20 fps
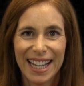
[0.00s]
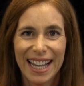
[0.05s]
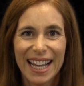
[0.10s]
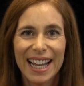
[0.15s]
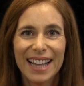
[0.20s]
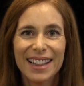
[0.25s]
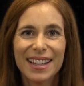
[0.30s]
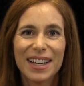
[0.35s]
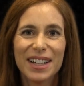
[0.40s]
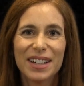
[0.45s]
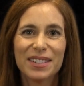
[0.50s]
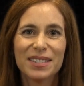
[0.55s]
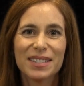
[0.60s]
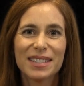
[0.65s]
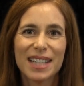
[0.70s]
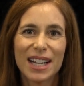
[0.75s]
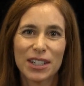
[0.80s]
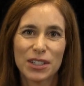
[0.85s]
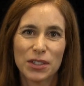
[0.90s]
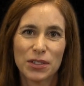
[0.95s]
Hello,
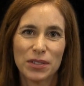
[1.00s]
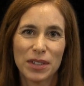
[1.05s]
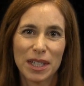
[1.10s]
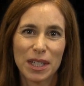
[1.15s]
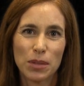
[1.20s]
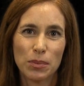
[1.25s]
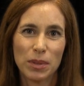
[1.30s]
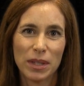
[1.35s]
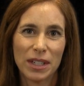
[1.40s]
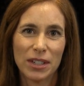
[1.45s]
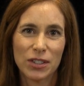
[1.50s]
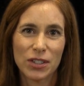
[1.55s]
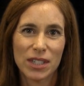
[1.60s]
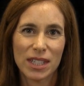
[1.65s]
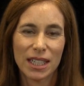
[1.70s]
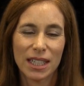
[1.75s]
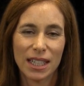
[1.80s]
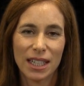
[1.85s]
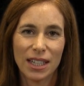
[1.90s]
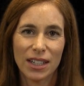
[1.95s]
Dr. Vikki
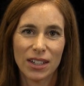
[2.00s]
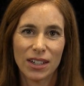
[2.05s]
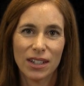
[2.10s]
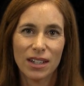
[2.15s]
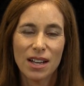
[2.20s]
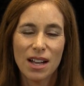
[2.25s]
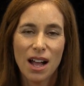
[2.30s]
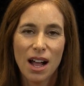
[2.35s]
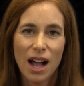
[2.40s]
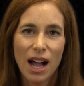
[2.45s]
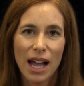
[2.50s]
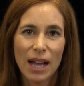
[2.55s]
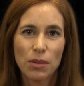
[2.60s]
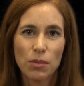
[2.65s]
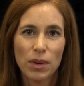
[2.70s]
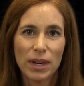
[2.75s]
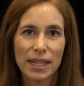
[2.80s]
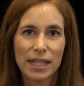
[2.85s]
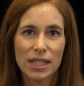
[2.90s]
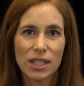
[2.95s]
Petersen here. I
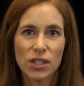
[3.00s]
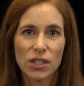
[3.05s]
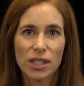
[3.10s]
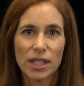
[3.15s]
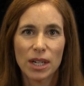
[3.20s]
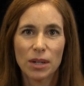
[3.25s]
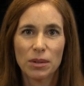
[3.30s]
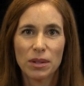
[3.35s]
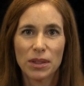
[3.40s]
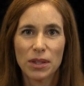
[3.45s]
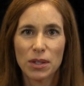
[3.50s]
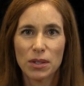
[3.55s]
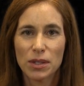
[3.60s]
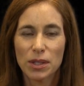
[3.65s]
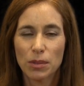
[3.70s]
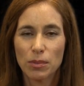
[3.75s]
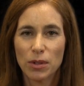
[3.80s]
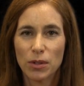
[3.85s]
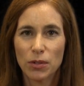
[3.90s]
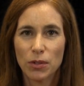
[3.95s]
wanted to share with you
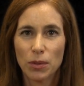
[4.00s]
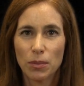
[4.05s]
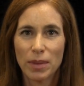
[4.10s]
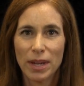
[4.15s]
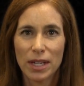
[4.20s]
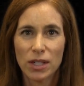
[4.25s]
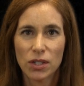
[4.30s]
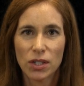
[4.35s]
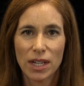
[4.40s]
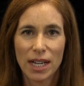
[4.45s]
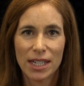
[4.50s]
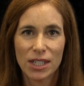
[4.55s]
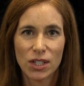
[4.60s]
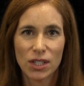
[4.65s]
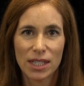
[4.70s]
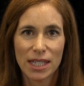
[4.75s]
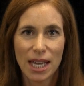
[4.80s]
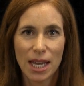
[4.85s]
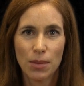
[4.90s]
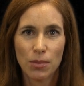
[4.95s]
some information I
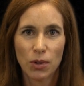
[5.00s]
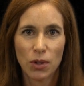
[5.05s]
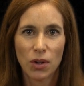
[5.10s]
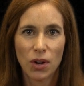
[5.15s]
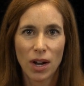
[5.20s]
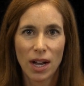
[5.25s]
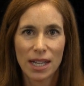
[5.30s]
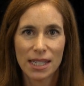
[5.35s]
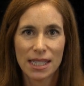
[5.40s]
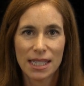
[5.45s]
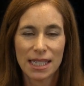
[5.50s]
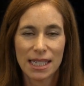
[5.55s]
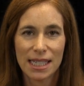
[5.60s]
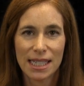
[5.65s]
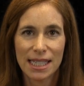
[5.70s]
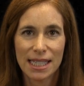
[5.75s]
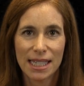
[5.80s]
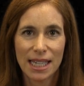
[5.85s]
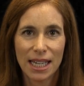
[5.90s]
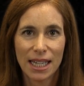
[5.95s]
just came across in a
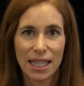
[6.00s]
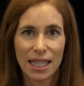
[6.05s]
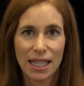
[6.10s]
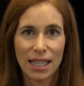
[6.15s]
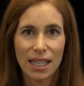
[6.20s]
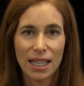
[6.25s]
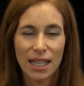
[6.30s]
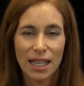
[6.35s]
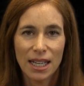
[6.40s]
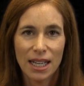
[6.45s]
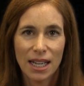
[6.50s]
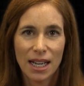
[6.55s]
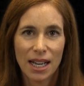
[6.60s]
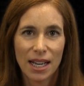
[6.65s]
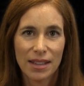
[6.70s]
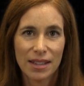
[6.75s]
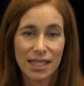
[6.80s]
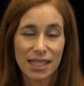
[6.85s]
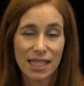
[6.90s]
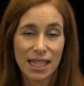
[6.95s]
study.
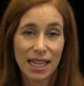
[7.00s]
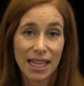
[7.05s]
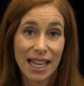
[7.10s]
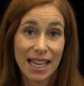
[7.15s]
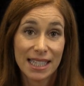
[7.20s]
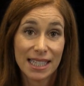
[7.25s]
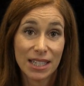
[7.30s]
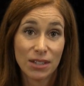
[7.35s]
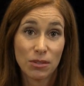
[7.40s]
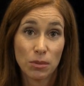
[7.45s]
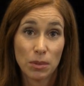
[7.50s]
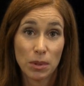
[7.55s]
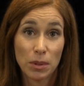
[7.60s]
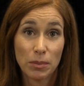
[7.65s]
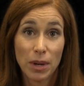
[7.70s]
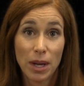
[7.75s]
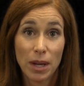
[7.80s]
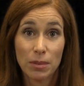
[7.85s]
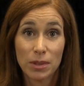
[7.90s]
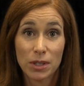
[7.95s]
Uh, the study hasn't even been
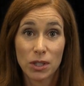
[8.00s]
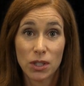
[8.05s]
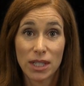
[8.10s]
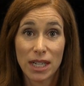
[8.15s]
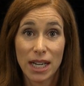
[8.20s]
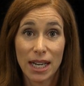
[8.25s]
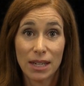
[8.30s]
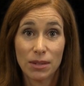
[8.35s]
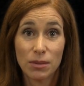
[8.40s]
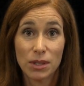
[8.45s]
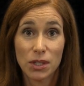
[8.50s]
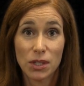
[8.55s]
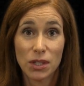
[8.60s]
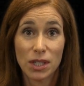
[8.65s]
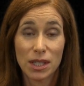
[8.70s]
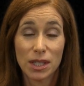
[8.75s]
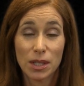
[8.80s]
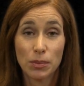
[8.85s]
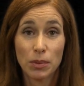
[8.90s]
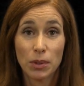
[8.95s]
published yet. It was
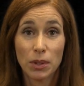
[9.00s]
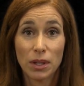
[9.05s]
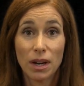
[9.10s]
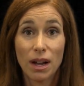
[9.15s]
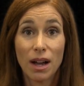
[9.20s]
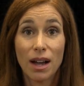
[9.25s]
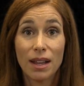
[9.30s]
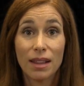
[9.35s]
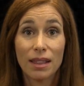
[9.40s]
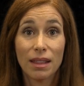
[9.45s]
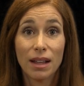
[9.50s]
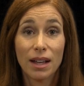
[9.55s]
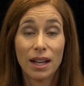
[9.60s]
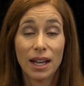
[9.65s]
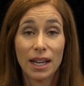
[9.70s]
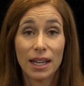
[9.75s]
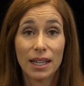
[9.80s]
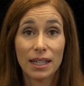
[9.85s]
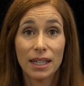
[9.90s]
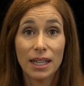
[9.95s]
just put
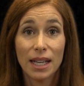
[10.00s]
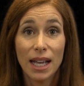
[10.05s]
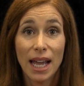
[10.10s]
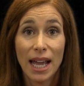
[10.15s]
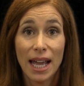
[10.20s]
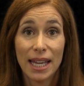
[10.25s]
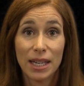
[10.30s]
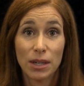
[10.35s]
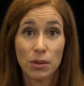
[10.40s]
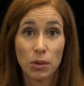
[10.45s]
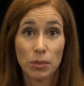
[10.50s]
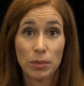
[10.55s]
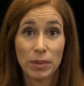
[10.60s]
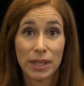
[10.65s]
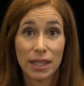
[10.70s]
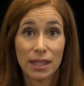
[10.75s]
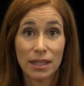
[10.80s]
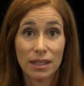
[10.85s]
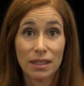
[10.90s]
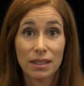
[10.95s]
online and it will
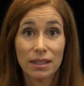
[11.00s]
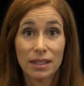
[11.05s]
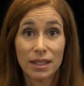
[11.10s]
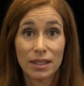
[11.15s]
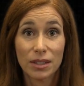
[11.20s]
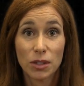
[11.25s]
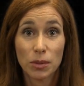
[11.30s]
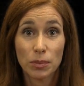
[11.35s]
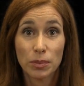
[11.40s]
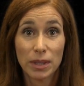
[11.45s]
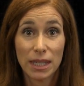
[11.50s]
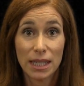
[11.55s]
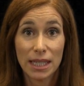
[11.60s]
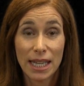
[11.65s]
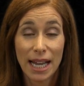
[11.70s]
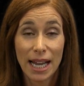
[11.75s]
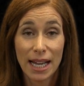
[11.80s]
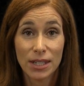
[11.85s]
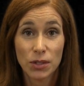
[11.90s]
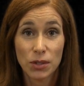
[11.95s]
be in Clinical
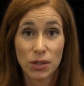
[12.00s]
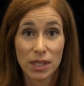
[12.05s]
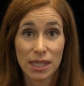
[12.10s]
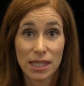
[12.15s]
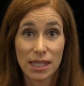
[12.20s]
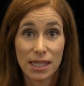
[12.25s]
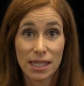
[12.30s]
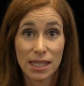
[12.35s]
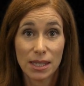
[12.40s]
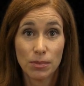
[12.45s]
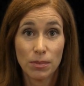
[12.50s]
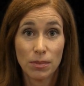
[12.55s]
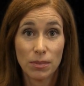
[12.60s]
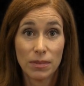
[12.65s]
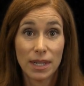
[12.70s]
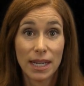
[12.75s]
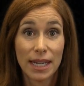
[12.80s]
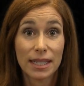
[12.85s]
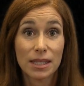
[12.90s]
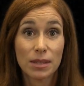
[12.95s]
Pediatrics this
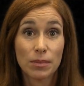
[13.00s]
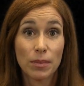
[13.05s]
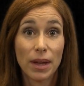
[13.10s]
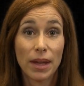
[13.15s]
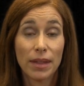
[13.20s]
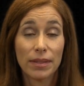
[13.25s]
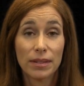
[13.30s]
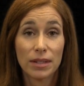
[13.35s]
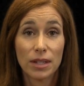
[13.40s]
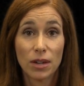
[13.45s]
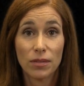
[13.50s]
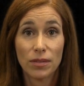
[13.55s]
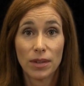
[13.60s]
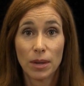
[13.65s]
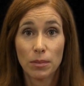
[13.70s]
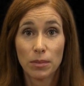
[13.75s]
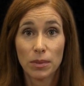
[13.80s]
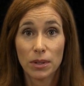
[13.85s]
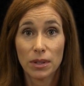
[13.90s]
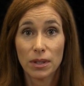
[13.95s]
next month,
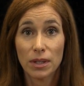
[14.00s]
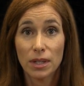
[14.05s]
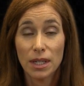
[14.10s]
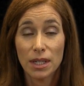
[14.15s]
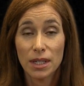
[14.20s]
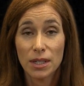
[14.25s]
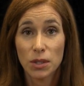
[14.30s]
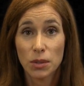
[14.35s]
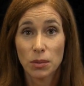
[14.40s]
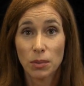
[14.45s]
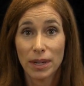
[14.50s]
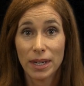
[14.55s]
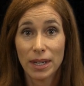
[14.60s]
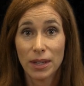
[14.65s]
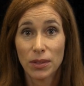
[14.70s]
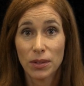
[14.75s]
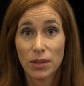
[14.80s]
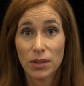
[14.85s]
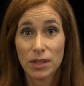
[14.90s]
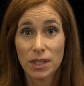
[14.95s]
November
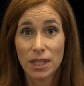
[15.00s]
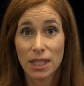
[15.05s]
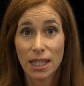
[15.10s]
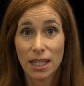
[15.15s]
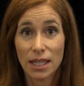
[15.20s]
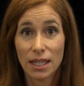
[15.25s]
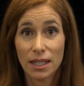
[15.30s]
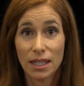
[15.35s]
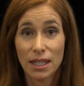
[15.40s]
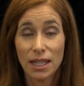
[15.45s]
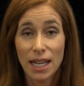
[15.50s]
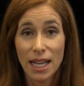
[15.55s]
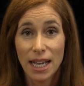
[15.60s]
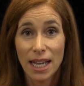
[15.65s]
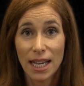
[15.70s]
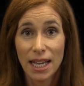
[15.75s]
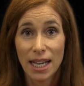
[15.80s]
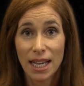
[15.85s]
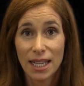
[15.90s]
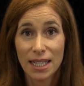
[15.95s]
2013.
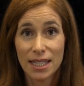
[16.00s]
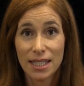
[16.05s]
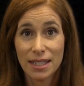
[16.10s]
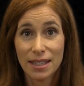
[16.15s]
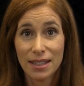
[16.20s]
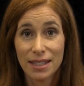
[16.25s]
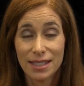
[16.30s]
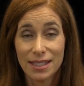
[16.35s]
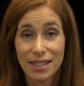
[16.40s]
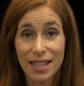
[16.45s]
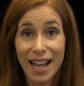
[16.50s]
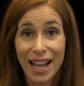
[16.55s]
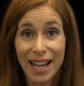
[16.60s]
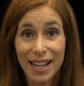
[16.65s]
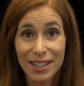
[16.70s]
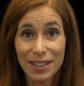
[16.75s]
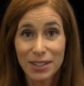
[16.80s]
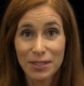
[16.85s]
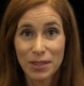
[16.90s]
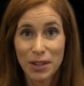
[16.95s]
And the
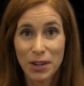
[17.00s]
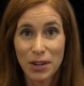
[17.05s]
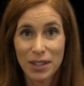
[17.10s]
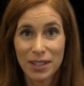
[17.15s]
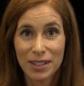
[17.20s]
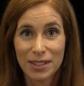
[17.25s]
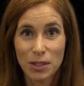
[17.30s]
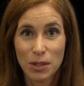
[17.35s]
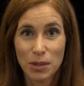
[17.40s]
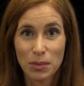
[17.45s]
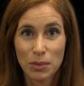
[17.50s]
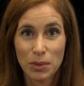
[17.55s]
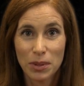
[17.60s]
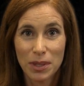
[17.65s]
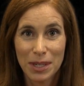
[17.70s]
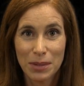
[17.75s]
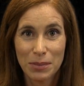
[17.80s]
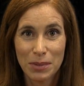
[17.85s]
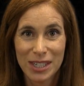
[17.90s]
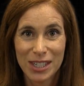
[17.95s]
title of the article
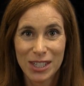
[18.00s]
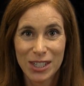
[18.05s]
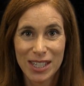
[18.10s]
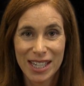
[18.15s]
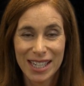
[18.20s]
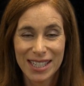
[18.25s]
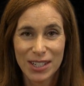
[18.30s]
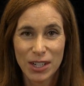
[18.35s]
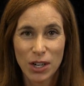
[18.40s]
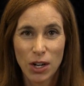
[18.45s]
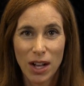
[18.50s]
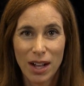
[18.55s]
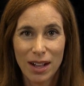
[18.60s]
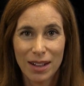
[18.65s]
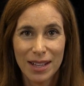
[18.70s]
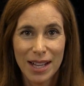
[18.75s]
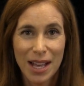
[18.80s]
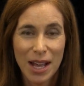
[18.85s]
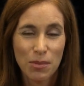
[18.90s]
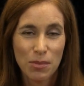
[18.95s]
pretty much says it
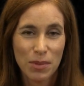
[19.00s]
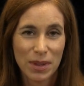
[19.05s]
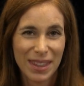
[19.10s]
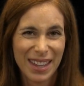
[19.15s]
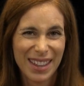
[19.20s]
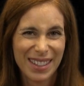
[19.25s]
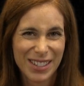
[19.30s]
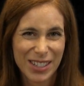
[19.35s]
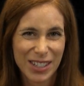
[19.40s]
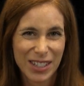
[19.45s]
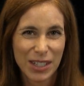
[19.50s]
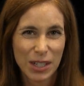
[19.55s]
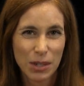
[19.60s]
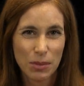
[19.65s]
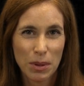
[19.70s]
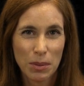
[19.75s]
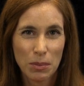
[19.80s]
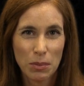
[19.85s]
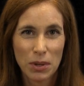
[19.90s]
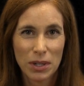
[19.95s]
all, but then there's a little
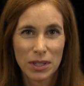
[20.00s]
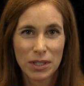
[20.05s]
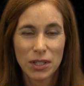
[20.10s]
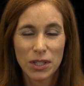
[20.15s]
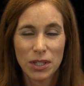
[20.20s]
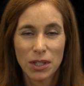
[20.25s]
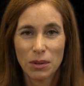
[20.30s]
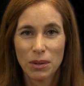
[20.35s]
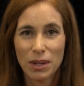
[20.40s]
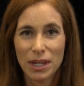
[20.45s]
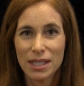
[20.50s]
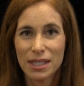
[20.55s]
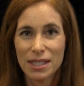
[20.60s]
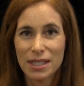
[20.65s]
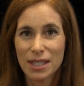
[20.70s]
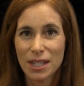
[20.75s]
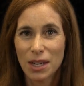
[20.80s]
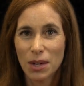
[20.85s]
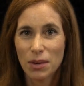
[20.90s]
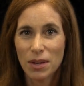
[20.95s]
bit more to it.
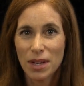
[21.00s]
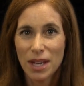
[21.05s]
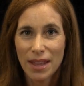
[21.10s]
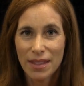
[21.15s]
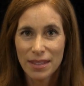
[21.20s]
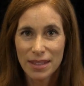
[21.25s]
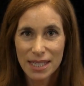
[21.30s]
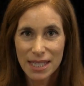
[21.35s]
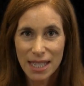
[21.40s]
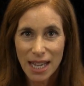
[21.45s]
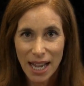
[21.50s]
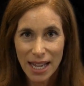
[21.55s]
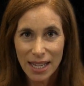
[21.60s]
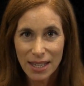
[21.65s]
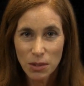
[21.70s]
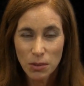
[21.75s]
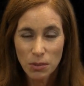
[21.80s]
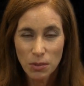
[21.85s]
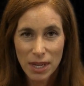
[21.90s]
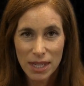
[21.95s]
So the
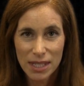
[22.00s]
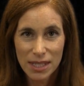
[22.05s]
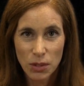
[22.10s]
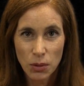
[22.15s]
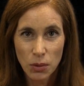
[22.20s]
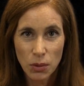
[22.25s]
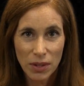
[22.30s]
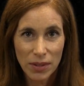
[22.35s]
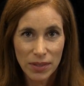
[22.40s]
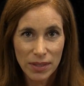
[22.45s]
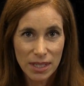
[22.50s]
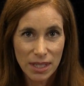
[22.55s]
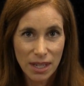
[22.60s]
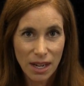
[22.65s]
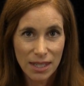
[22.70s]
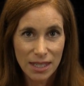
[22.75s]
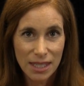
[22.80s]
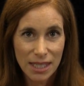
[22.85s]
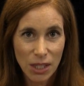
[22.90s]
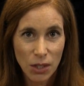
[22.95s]
title was An
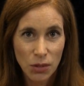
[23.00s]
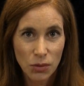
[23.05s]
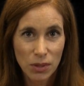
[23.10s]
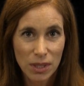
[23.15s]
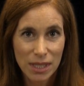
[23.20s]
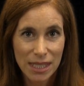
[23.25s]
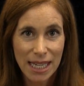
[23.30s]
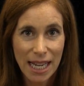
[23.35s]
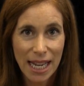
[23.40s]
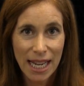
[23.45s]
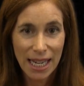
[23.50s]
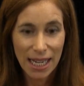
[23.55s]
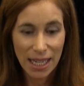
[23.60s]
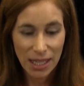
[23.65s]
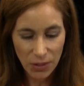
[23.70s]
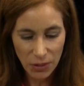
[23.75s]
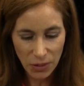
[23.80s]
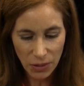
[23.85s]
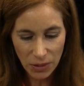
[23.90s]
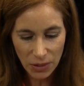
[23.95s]
Orthodontic
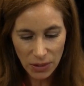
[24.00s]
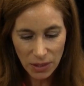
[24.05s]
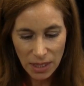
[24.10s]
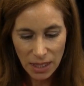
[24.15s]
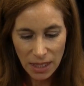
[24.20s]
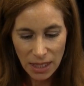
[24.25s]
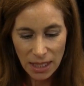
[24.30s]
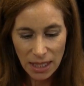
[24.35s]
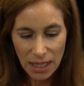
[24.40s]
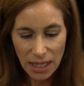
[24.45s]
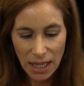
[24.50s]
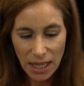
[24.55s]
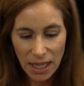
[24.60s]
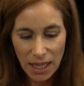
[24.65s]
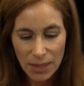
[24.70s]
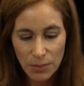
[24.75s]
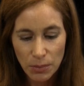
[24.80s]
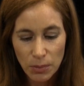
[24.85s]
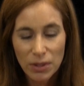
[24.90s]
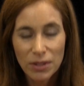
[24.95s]
Retainer
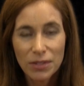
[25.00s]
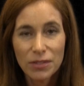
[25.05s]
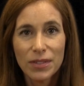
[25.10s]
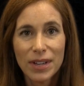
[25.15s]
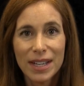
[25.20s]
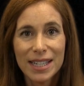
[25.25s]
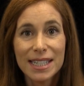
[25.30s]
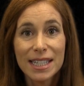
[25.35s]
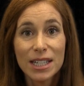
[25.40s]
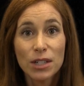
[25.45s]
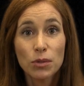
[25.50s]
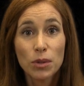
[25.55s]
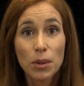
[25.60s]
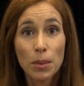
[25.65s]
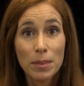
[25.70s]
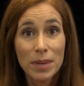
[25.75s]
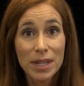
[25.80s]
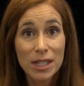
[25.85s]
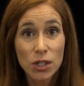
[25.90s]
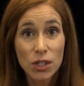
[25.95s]
uh, Preventing
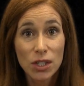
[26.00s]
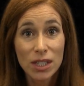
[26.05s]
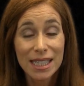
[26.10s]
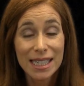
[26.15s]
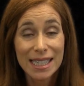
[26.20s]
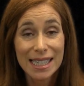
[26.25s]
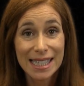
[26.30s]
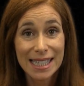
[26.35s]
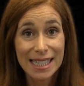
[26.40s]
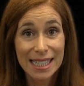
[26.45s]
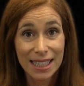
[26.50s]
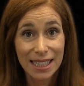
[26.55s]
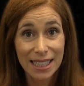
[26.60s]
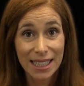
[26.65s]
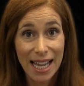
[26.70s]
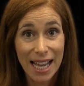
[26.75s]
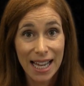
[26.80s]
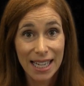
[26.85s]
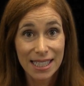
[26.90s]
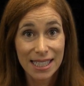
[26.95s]
Remission in
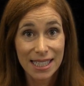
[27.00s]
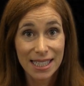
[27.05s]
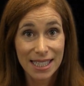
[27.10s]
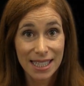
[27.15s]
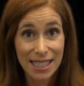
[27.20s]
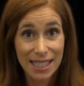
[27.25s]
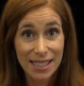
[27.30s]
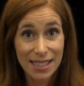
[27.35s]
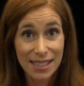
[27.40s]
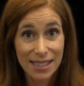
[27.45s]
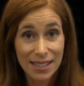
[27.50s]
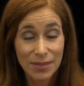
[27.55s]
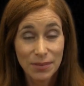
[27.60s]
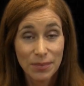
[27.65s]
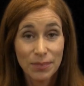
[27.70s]
Celiac Disease